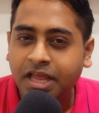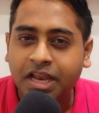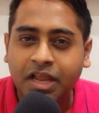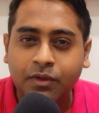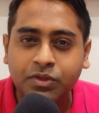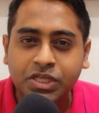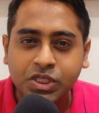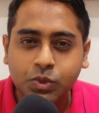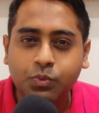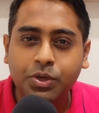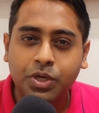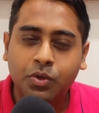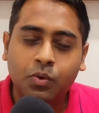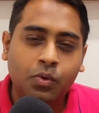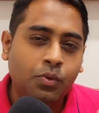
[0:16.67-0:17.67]
Now this
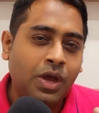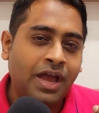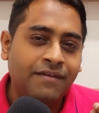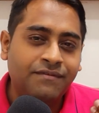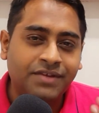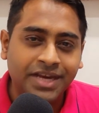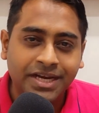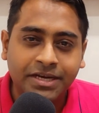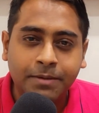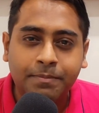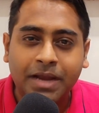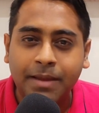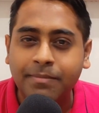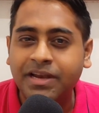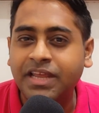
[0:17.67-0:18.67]
video I have created
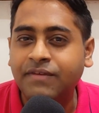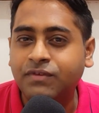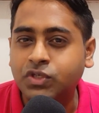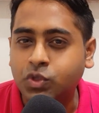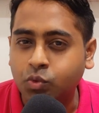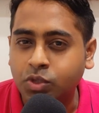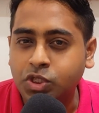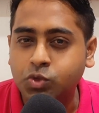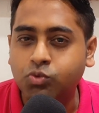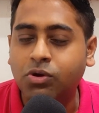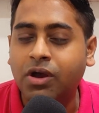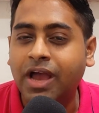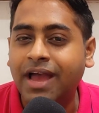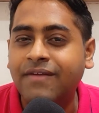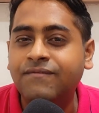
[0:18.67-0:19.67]
primarily for students who
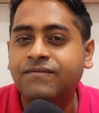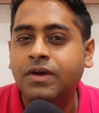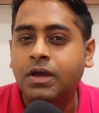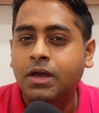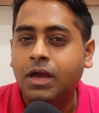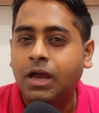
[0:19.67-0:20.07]
have